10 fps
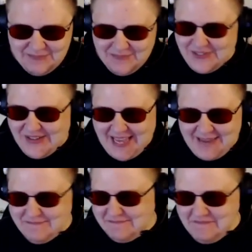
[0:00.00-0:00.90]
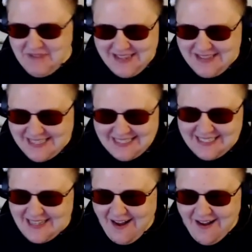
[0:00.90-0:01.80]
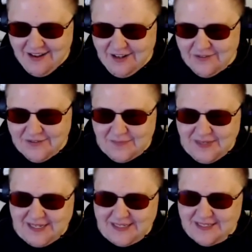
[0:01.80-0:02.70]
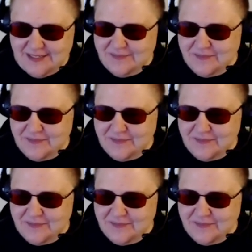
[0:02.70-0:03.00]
So again, this is all over the place.